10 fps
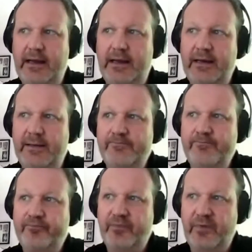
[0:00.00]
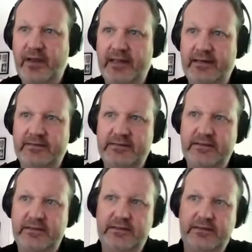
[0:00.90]
And
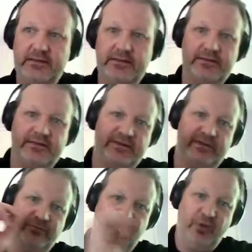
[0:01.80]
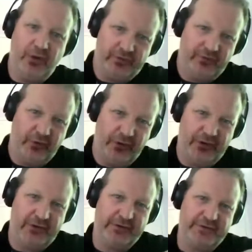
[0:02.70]
the remote
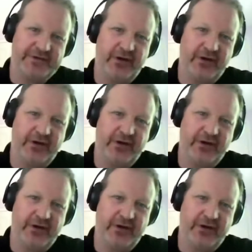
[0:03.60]
workers